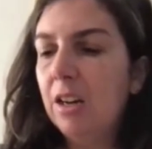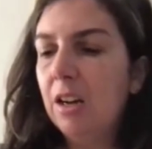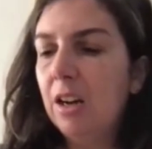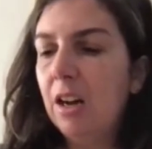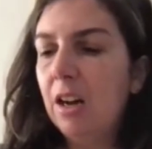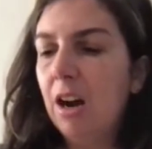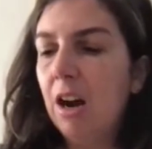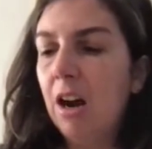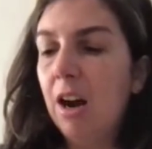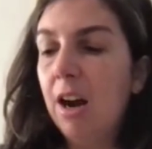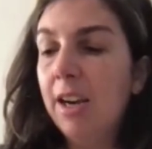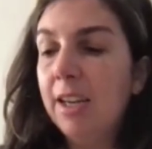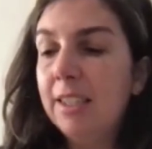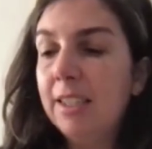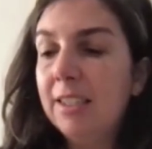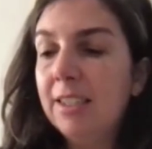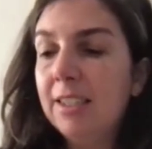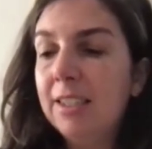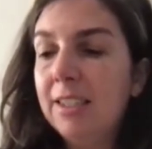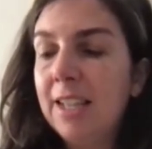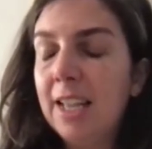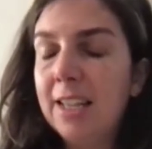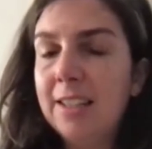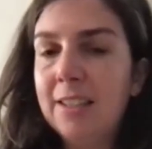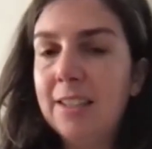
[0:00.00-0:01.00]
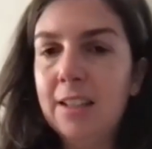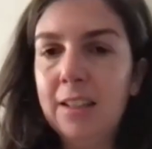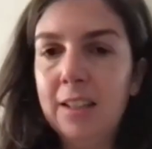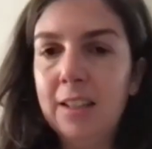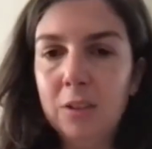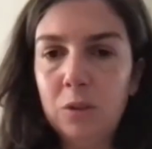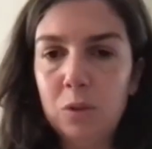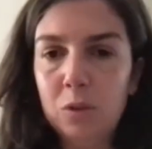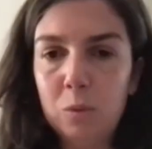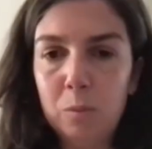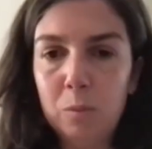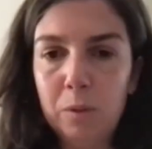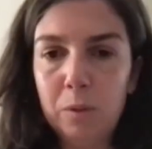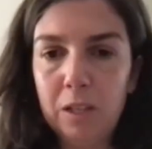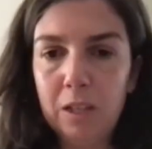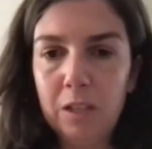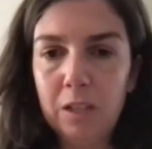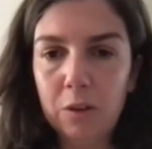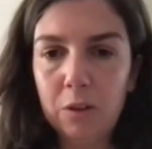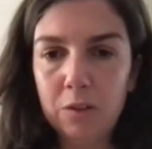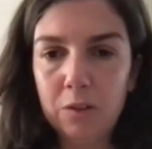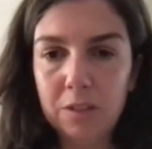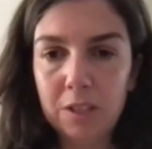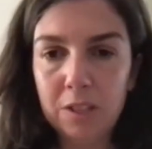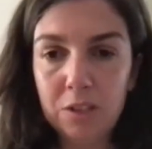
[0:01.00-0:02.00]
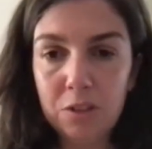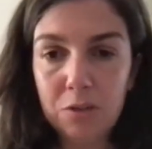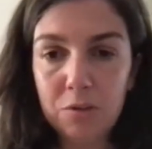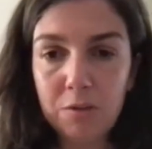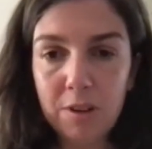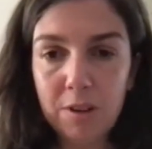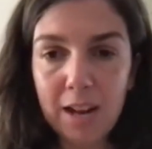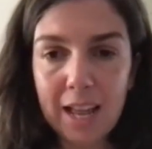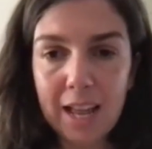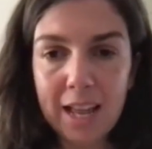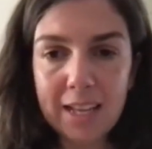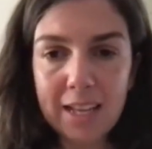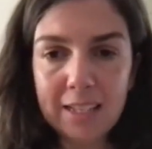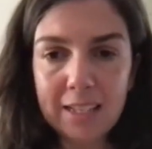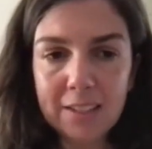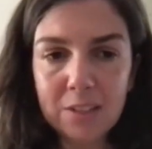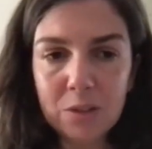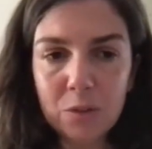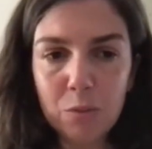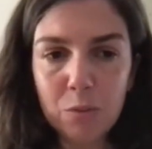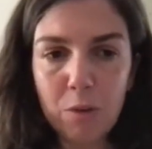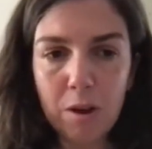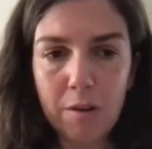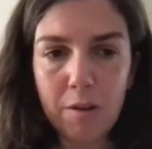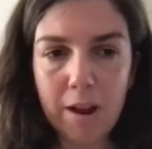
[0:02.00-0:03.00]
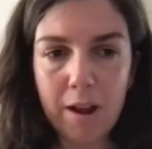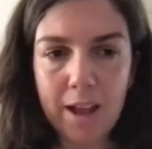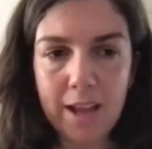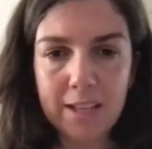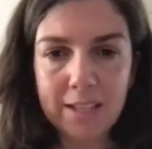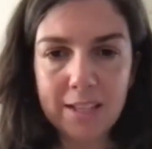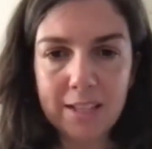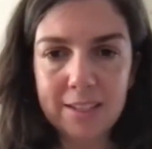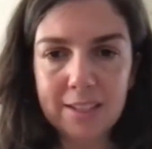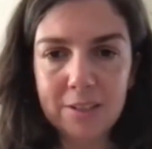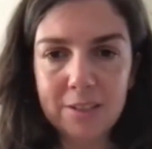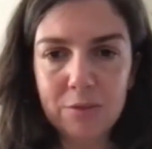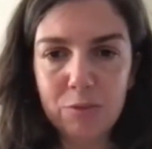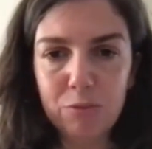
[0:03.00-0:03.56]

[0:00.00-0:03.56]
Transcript: art doesn't need to be contextualized, whereas